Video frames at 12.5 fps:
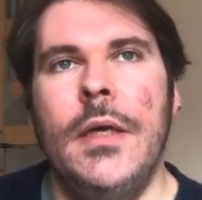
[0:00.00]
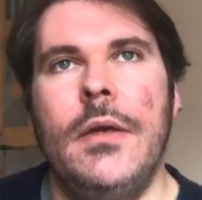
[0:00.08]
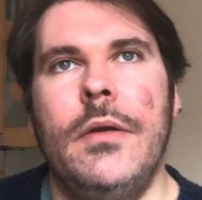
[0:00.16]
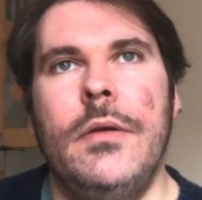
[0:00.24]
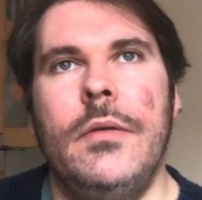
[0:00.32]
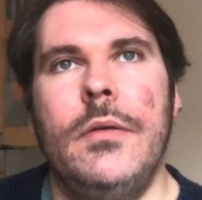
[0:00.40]

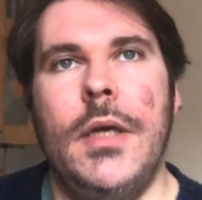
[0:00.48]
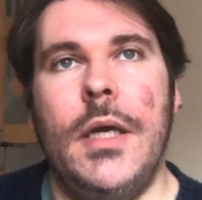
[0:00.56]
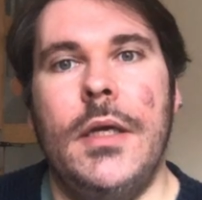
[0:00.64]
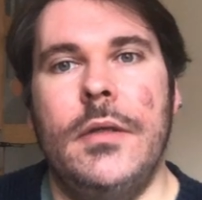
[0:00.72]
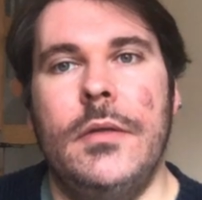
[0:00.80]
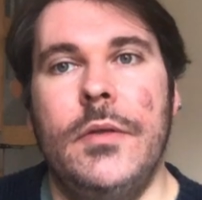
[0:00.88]
who,
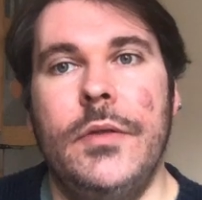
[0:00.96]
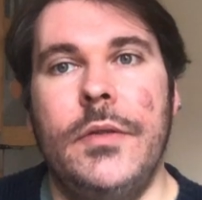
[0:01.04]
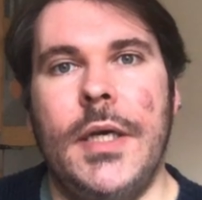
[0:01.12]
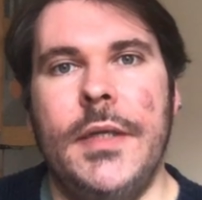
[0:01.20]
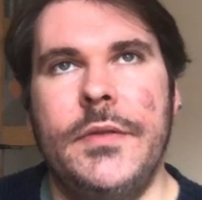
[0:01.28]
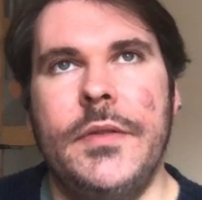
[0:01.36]
uh, who
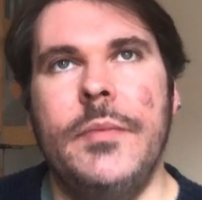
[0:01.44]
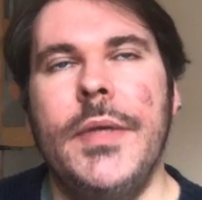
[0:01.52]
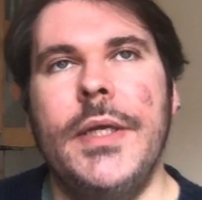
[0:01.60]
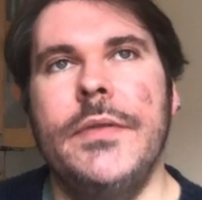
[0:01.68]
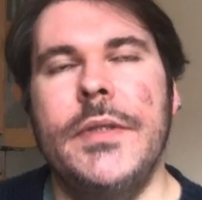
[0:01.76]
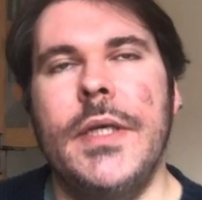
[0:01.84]
died some
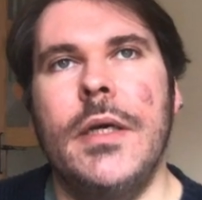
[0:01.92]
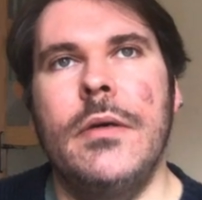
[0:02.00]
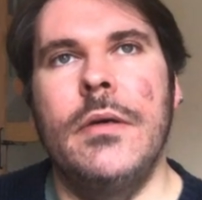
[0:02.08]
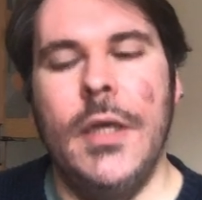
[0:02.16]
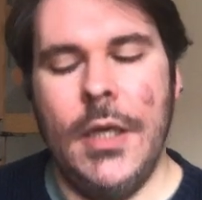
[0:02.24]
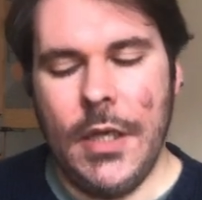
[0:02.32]
years ago.